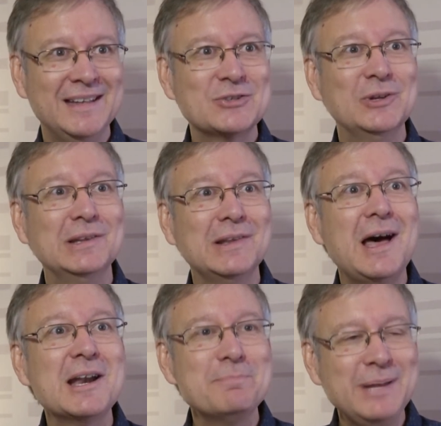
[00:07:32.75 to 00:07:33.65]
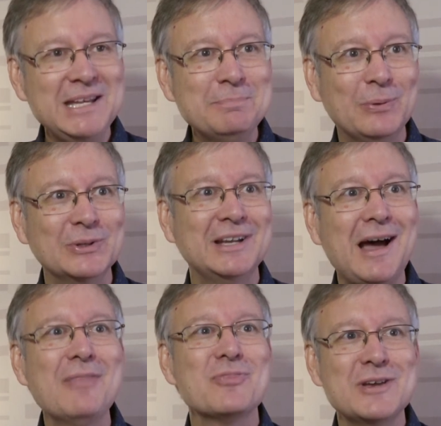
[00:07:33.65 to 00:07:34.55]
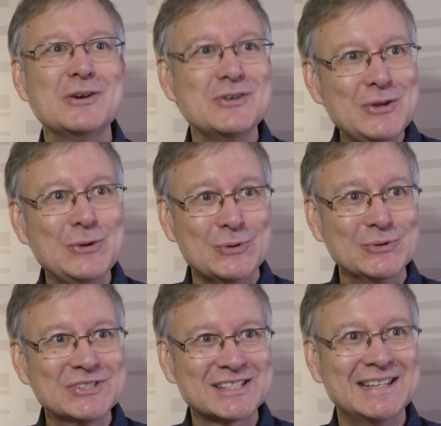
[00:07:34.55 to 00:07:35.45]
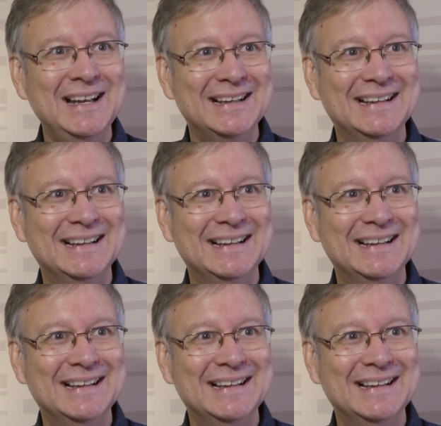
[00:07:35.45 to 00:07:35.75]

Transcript: So a lot of people got their news